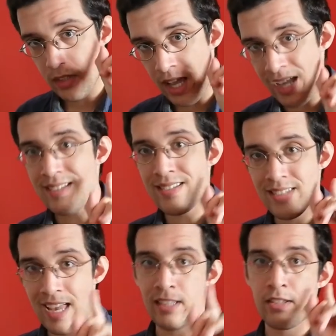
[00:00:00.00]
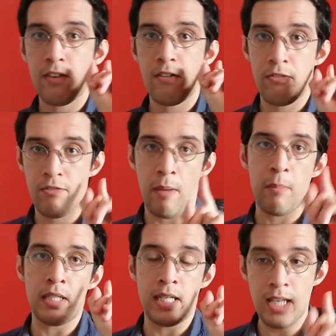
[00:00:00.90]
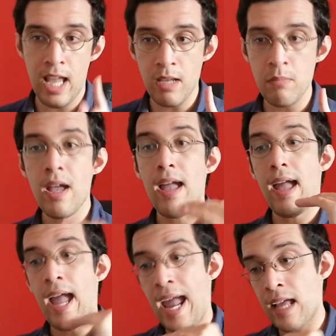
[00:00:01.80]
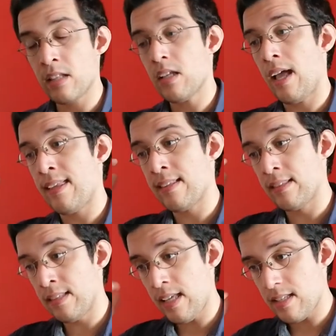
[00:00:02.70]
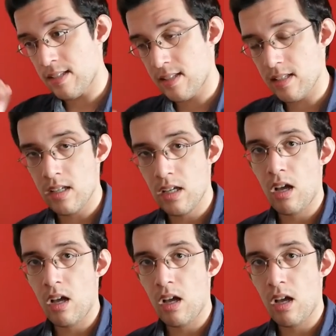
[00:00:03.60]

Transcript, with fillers: a set family name and a list